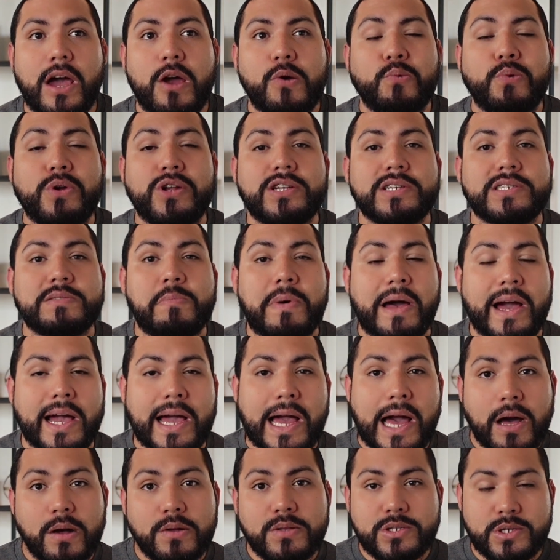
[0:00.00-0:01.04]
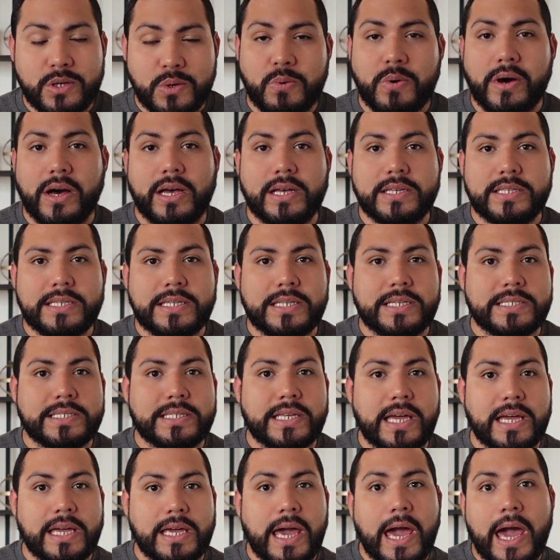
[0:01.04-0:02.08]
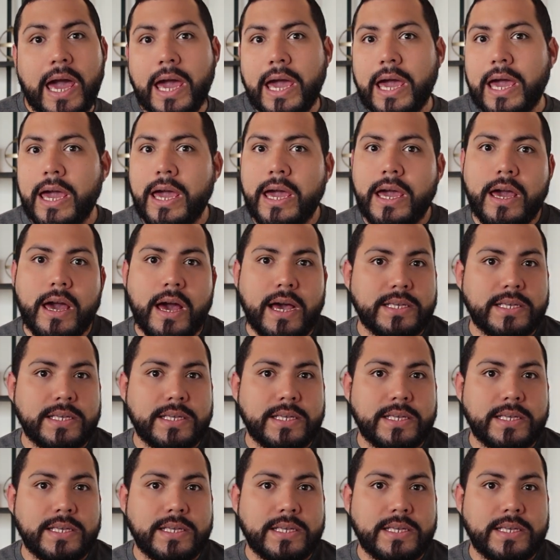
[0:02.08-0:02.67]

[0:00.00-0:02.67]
reaches back out to us and is like, hey,